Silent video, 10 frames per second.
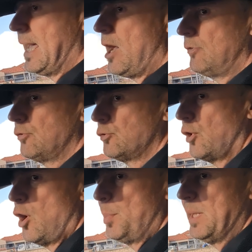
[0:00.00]
out
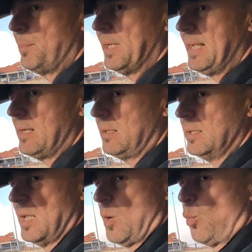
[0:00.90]
to open up an
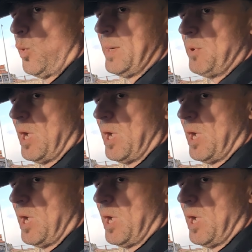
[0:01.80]
angle. When